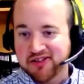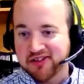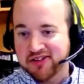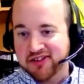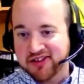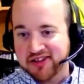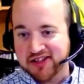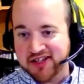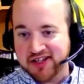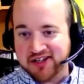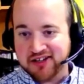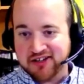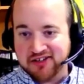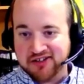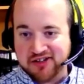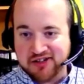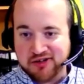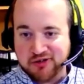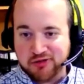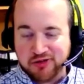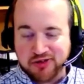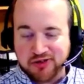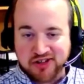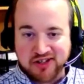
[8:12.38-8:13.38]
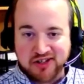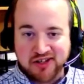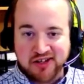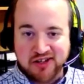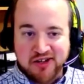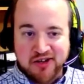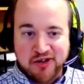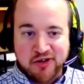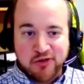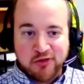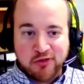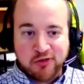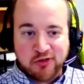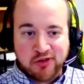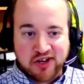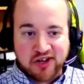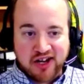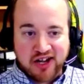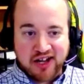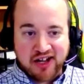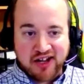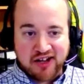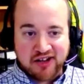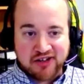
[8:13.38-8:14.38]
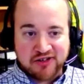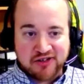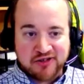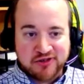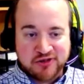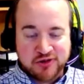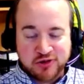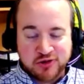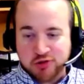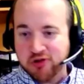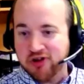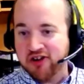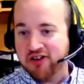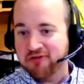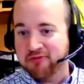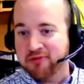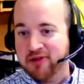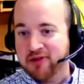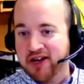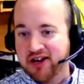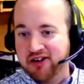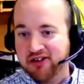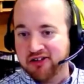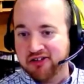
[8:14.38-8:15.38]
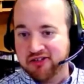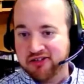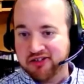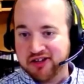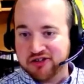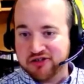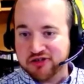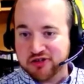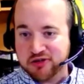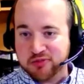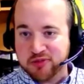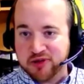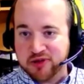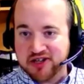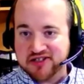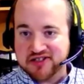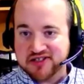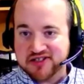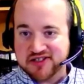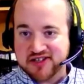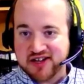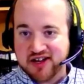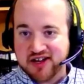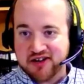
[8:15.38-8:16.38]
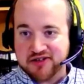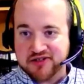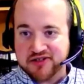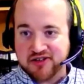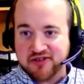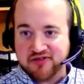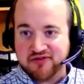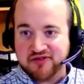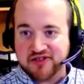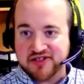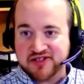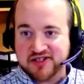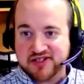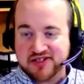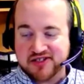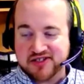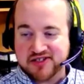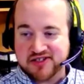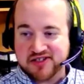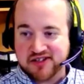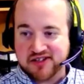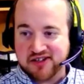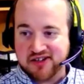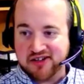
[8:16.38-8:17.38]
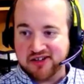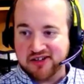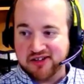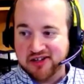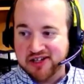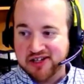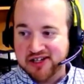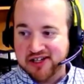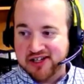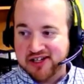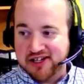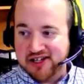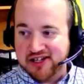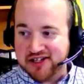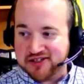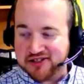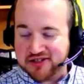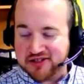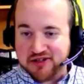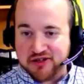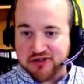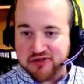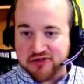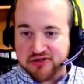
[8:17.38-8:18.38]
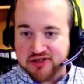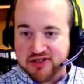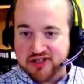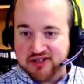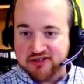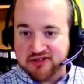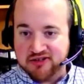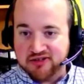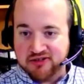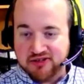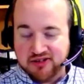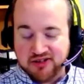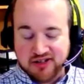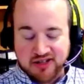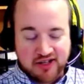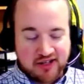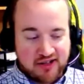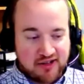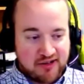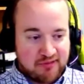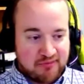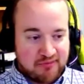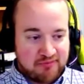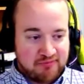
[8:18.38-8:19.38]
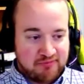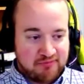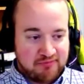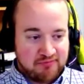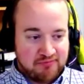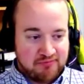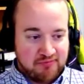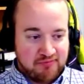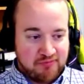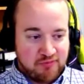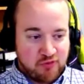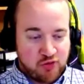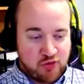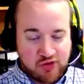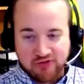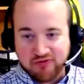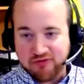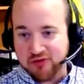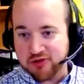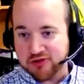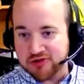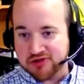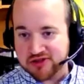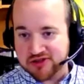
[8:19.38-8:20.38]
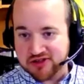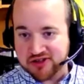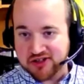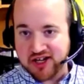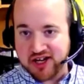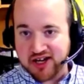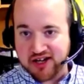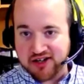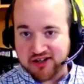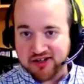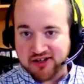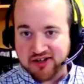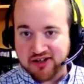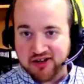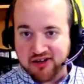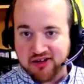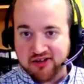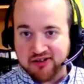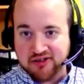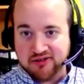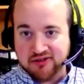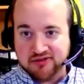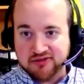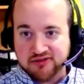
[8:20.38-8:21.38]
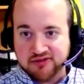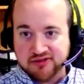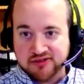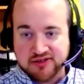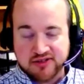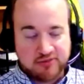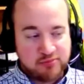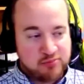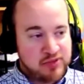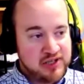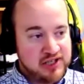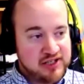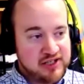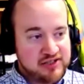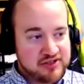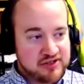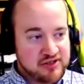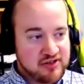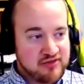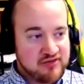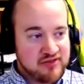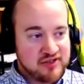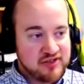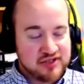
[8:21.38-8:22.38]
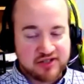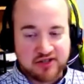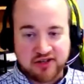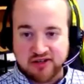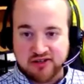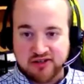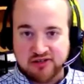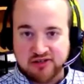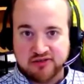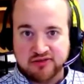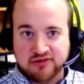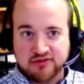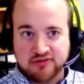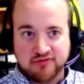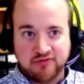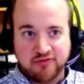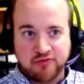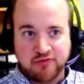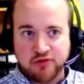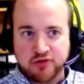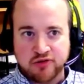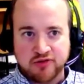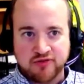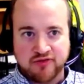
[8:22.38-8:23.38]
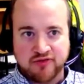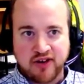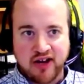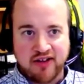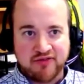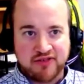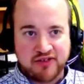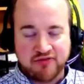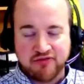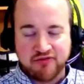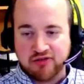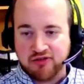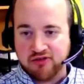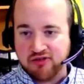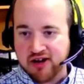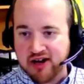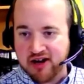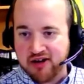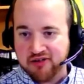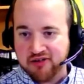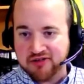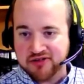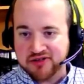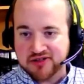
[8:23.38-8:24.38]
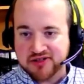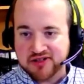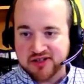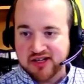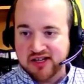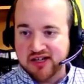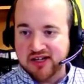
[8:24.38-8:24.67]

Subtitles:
they can deal with it. When I had 12 battery electric buses out of service, it's a huge deal. We unfortunately had to cut peak service on 4 or 5 different routes,